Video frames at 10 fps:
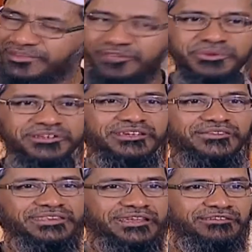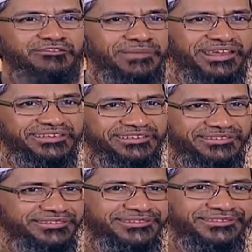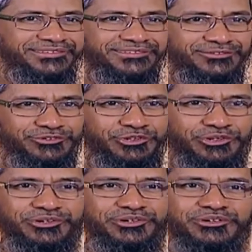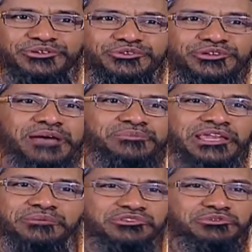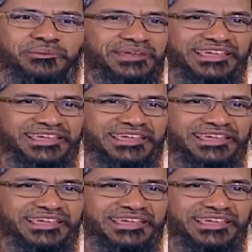especially when they have love marriages, you know, so naam ke liye Muslim